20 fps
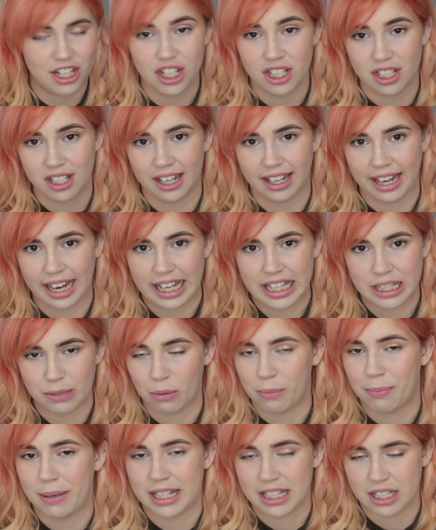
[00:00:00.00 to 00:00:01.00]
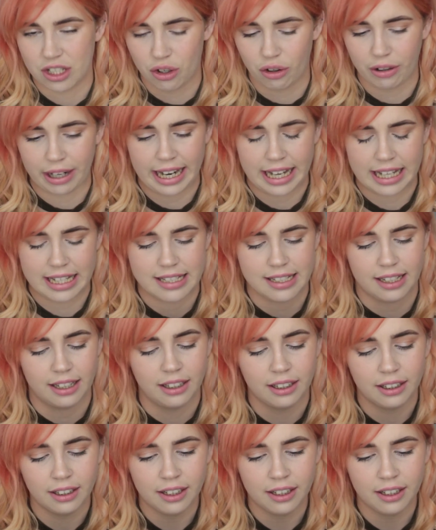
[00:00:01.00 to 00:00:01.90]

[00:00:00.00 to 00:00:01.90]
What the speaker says: just like cancer would, but it's not cancer.